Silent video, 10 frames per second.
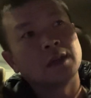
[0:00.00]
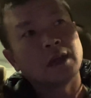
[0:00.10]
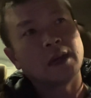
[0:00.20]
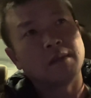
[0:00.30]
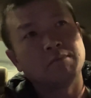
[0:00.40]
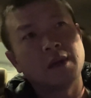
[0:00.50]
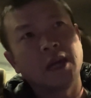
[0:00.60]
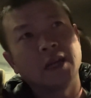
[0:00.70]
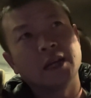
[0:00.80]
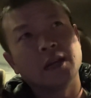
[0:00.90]
and
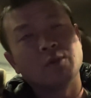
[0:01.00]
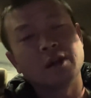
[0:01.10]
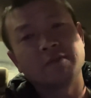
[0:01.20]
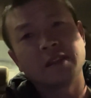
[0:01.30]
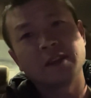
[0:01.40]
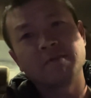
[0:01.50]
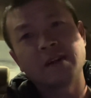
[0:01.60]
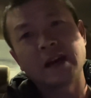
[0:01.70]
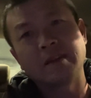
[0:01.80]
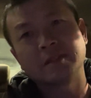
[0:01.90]
made uh,
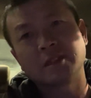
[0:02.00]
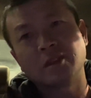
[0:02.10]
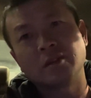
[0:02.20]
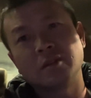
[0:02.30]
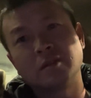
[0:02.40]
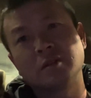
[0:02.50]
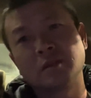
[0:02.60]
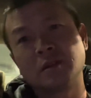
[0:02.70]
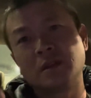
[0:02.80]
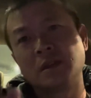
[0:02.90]
155. So
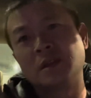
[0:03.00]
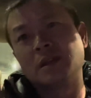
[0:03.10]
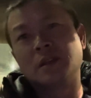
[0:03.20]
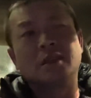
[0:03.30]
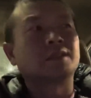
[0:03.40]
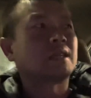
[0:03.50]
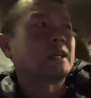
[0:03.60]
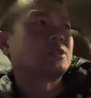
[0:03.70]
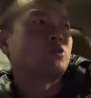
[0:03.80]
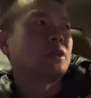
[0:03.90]
it's
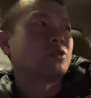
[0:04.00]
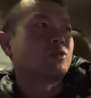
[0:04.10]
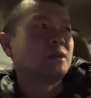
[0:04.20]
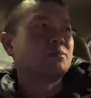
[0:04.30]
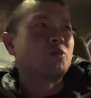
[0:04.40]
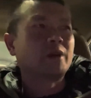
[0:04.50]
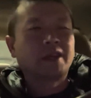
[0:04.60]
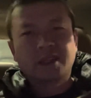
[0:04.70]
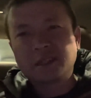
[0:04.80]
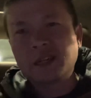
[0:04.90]
like 23.9,
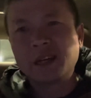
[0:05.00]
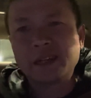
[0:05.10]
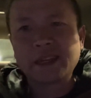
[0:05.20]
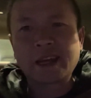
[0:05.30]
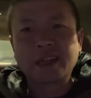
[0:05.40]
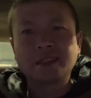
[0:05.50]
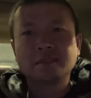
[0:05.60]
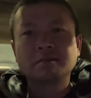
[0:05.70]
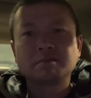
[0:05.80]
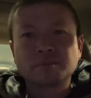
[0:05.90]

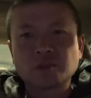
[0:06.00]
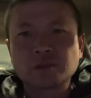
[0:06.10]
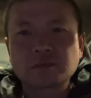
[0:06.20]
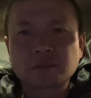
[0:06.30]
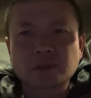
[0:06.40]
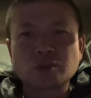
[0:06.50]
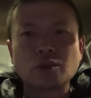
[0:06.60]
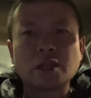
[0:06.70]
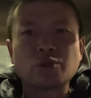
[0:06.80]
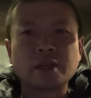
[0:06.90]
uh,
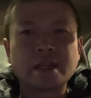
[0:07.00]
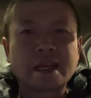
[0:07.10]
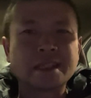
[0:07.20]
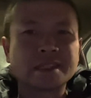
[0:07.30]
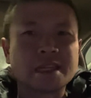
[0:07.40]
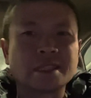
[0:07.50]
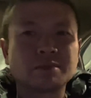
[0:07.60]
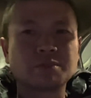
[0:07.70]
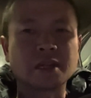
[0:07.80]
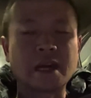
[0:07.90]
23.90 cents
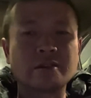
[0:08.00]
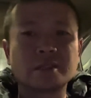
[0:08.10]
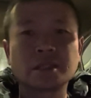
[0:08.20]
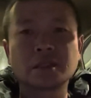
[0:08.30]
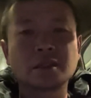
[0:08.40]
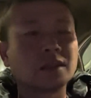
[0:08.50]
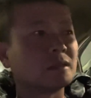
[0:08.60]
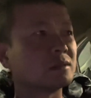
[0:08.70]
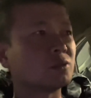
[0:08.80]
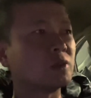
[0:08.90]
per hour,
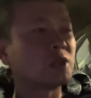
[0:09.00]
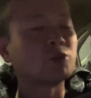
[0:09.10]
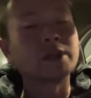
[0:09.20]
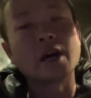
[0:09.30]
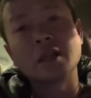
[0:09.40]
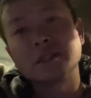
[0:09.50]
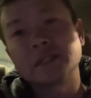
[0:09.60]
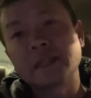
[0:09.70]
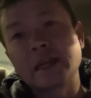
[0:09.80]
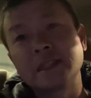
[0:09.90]
uh,
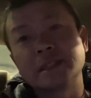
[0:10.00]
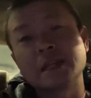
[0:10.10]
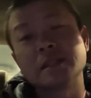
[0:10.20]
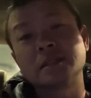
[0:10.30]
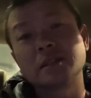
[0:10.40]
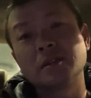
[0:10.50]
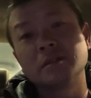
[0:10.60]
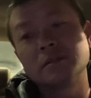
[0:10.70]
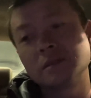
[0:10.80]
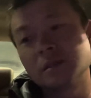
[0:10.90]
$23.90. So